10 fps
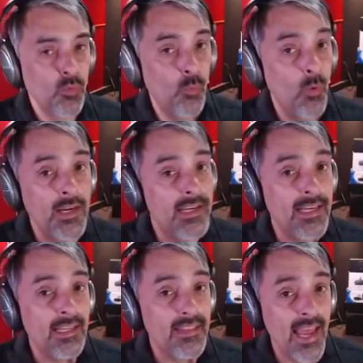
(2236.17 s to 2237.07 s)
wanted to
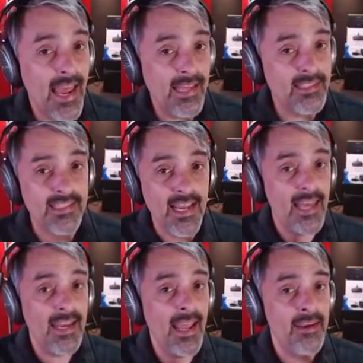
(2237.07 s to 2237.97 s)
get the
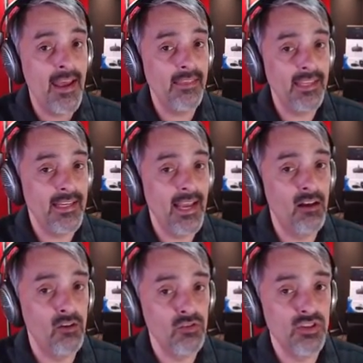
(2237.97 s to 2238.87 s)
headset and nothing
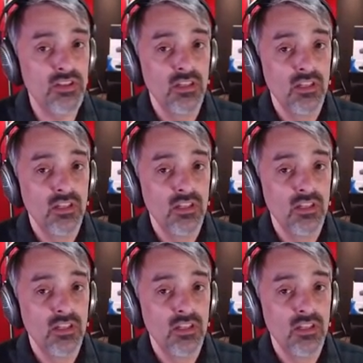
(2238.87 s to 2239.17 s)
else,